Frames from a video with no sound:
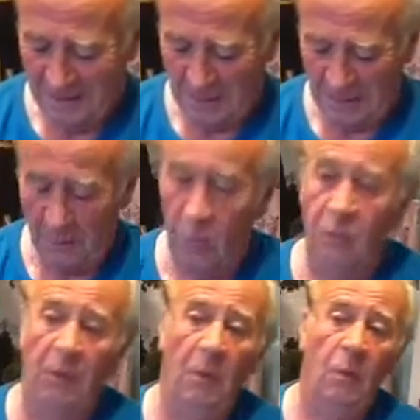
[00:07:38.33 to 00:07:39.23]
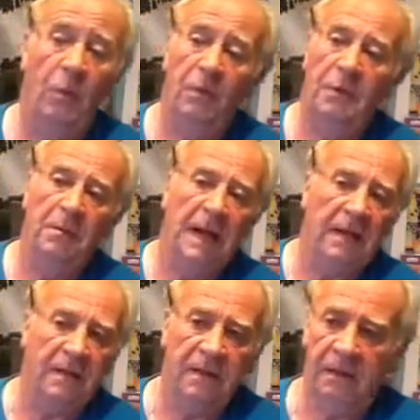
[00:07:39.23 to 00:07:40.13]
But if we get back
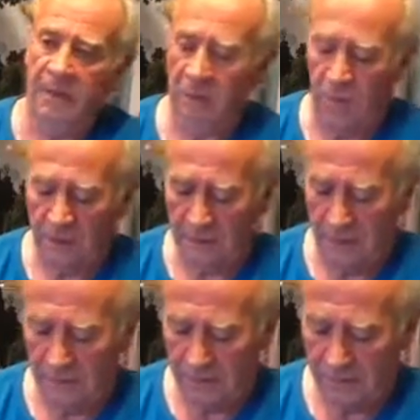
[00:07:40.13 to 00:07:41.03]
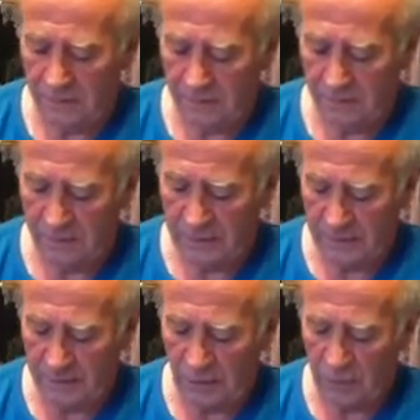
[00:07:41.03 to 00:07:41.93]
into the big one, there's nothing
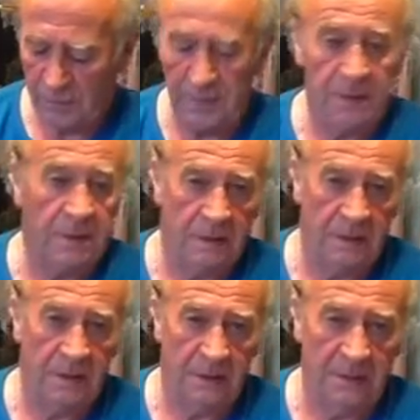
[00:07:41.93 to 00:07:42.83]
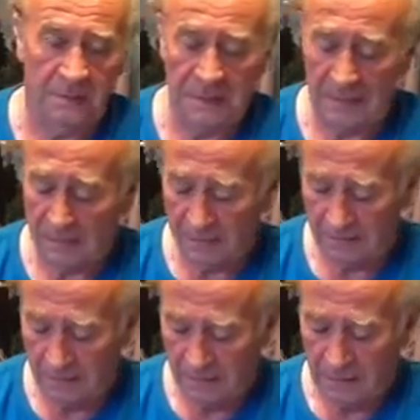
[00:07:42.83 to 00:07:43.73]
to stop us getting back
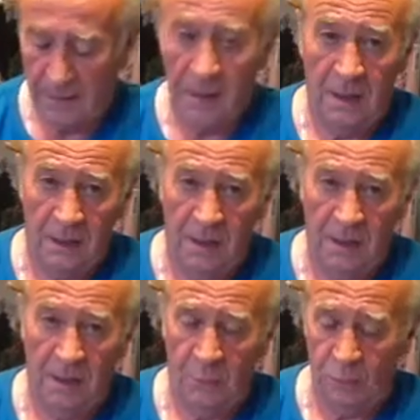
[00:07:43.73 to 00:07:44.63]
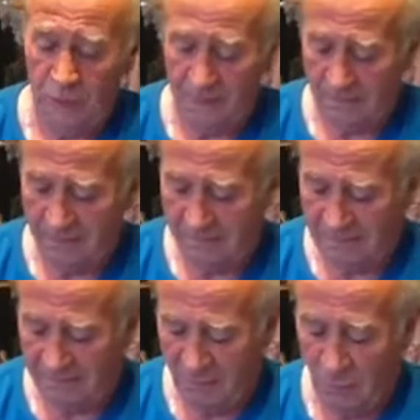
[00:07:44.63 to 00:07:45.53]
to a more
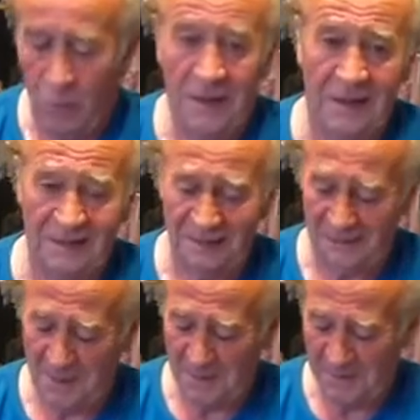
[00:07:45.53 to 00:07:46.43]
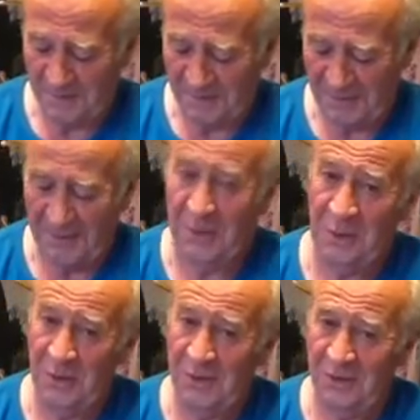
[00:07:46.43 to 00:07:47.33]
working thing. But
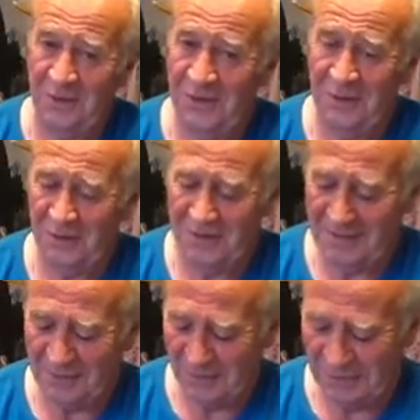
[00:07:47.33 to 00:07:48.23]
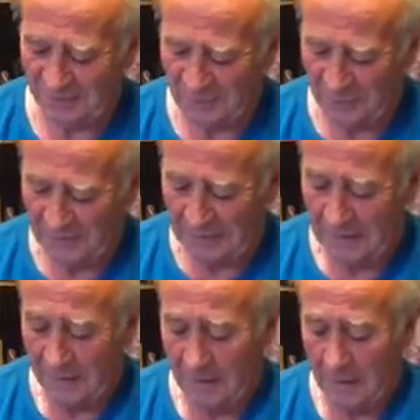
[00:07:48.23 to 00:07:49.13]
this doesn't lend itself to it.
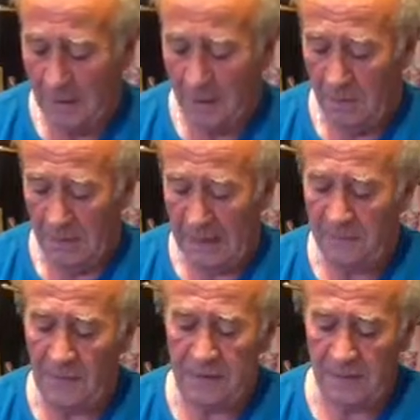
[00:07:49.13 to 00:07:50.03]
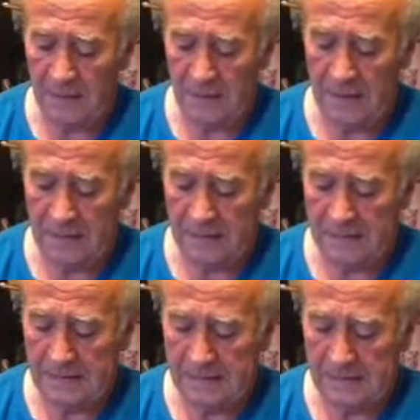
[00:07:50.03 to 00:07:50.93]
But I find
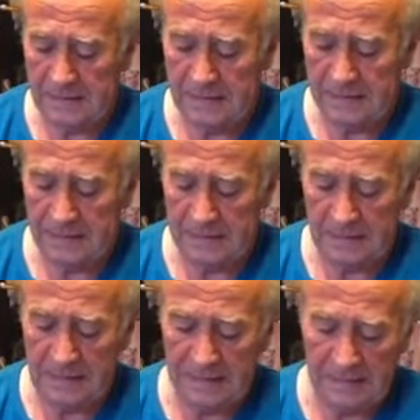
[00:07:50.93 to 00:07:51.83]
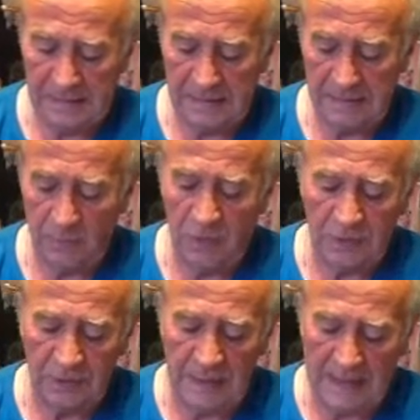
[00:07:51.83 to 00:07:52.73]
that's the ease. Once
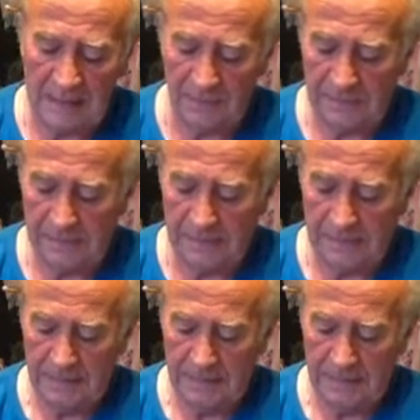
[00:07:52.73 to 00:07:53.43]
you get the hang of it,